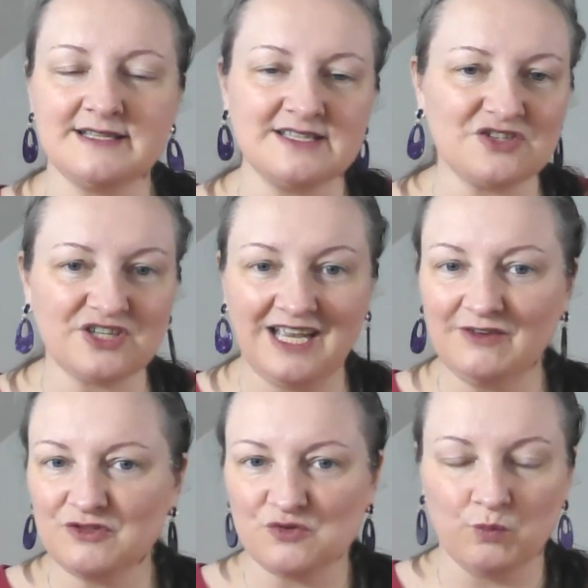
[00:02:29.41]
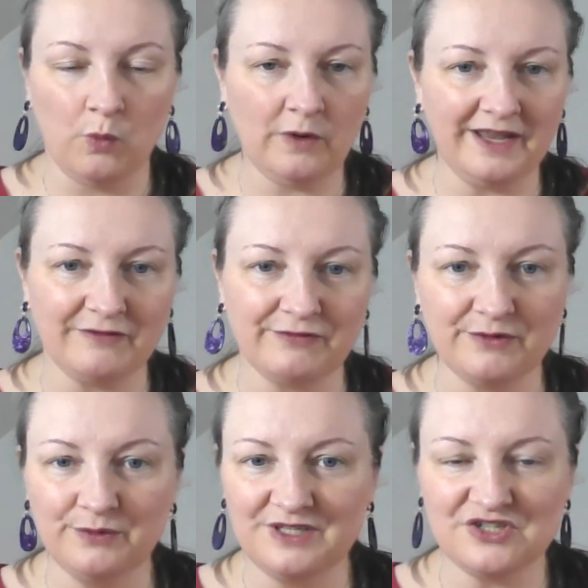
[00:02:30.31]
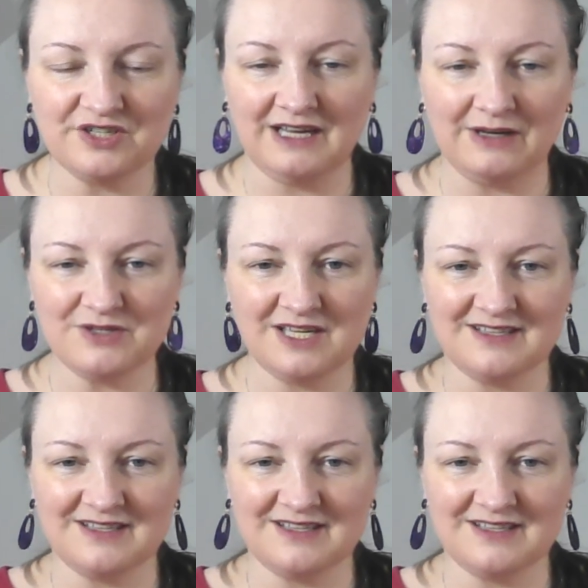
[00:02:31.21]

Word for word: It's kind of just walking through each, how do you say that?